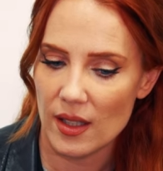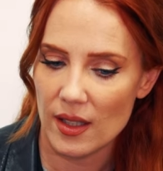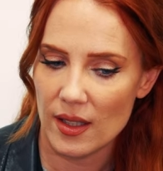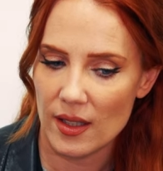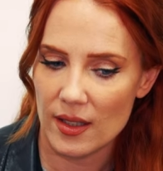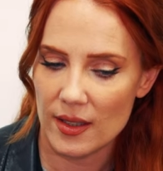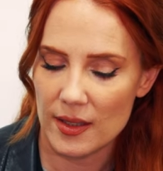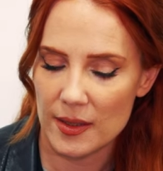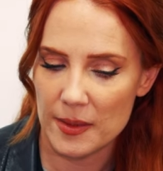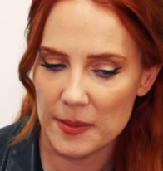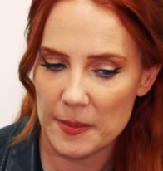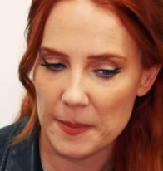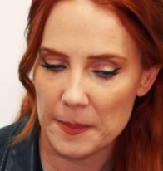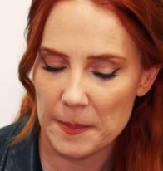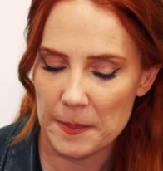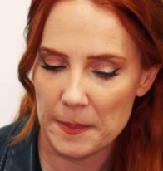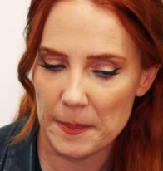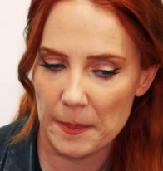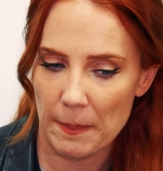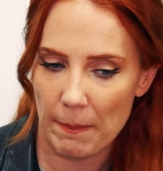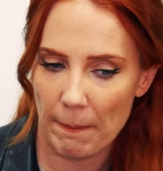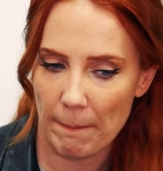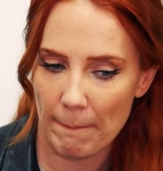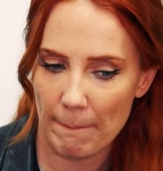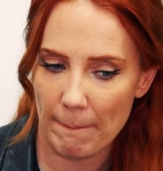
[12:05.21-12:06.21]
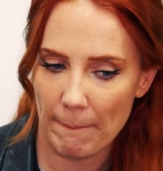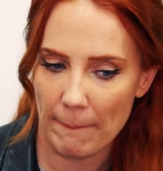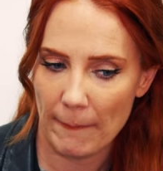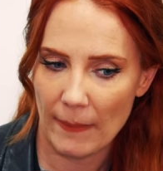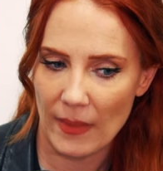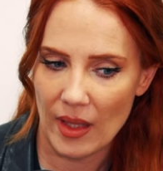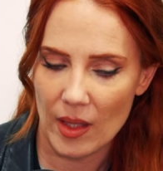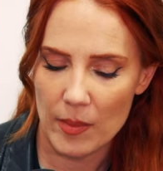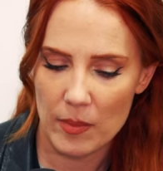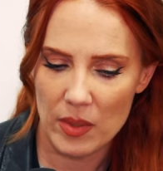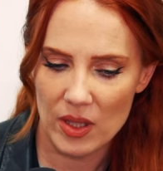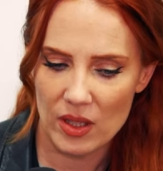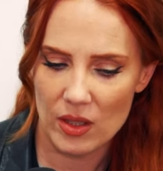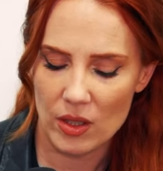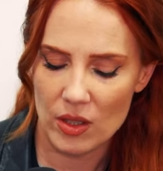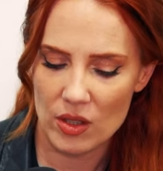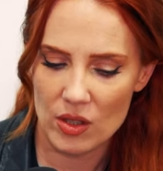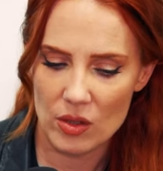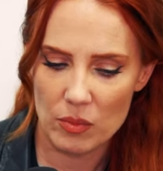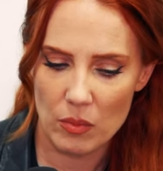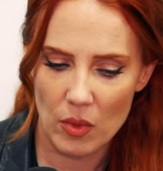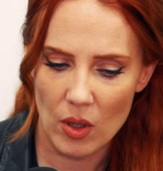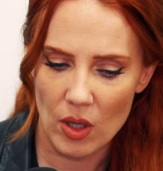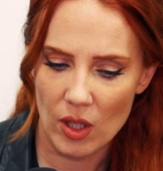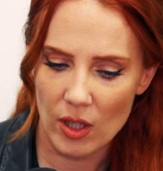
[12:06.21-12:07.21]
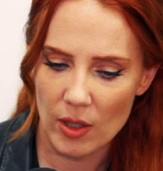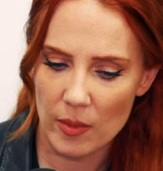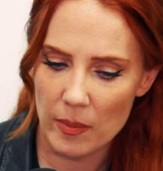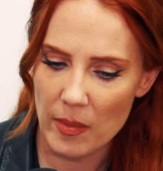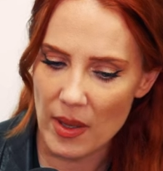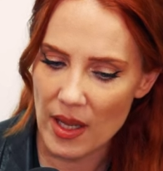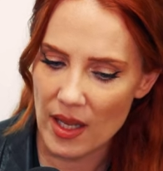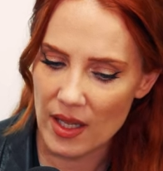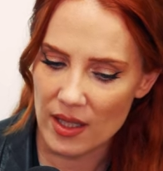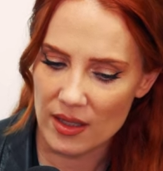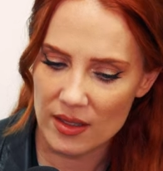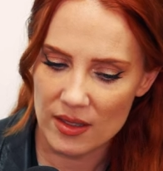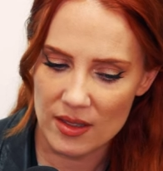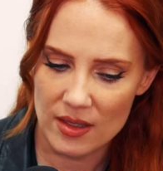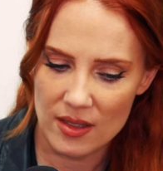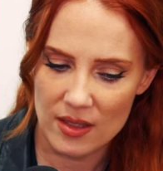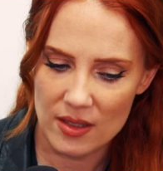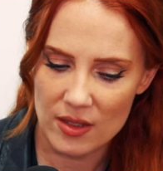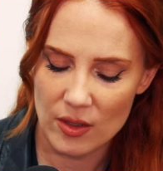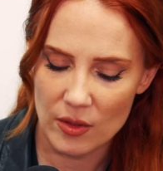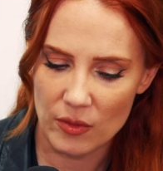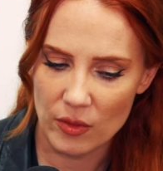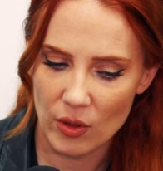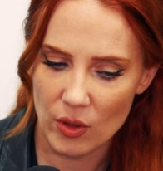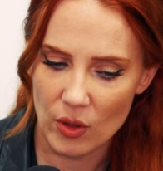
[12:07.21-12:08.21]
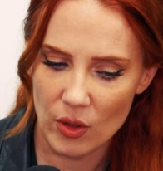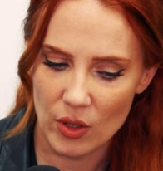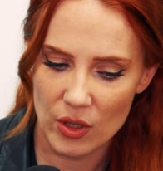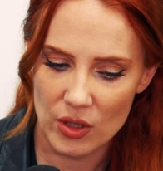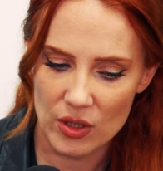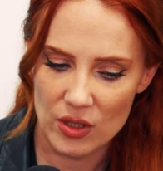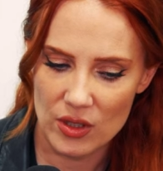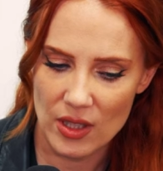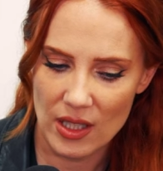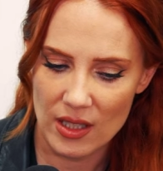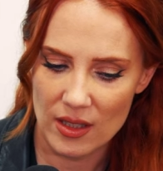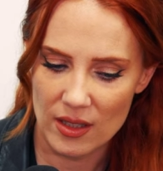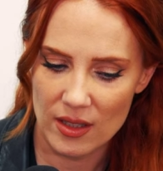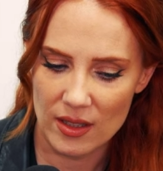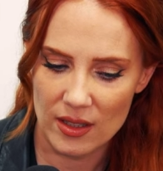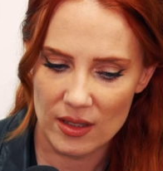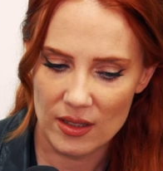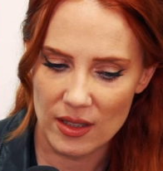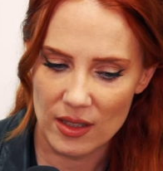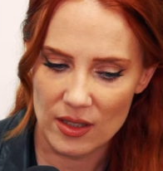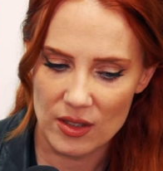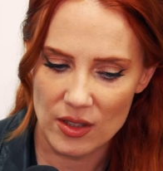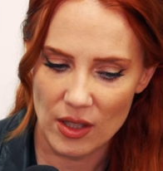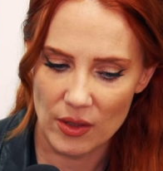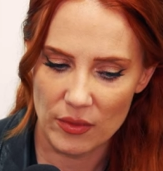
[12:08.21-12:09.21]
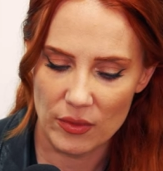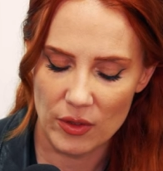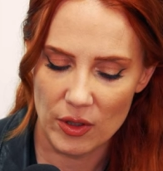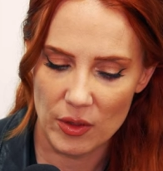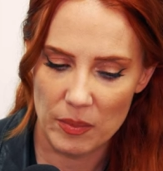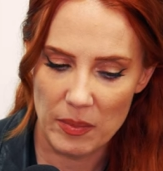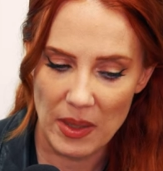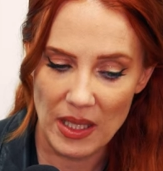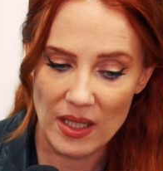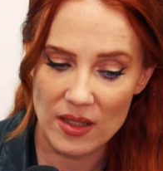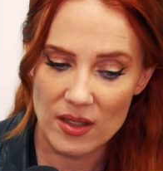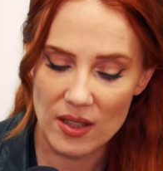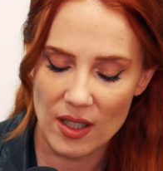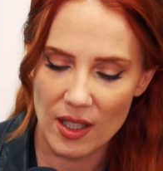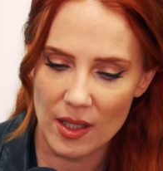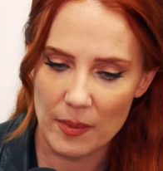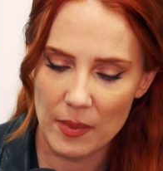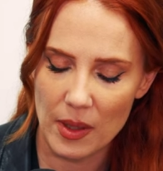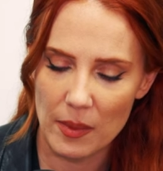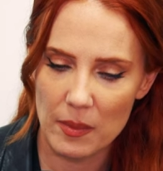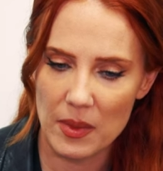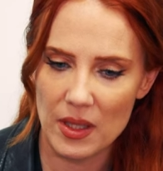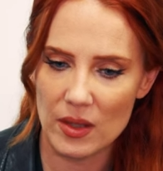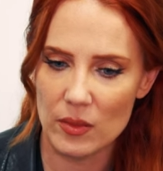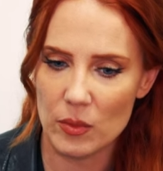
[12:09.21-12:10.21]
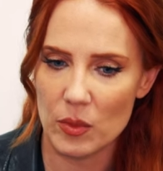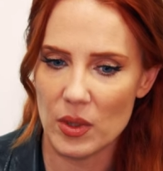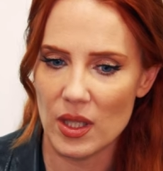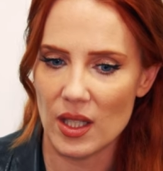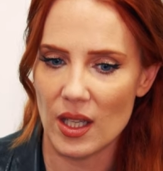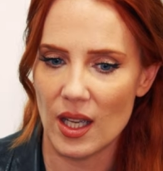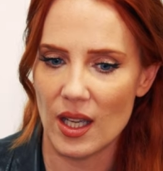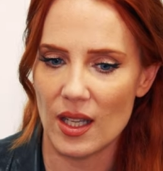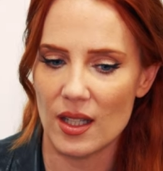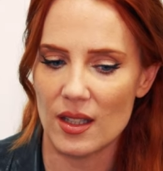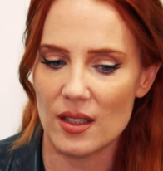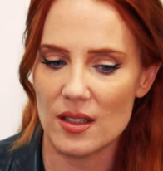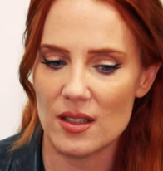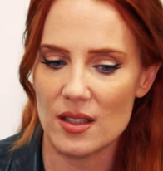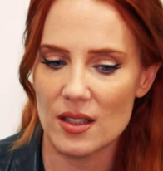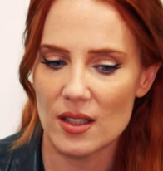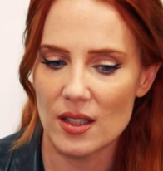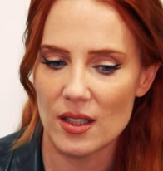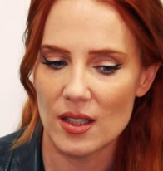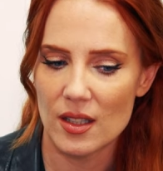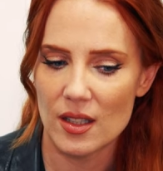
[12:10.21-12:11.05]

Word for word: Um, but the smaller bands, of course, they, they suffer big time. I mean, we had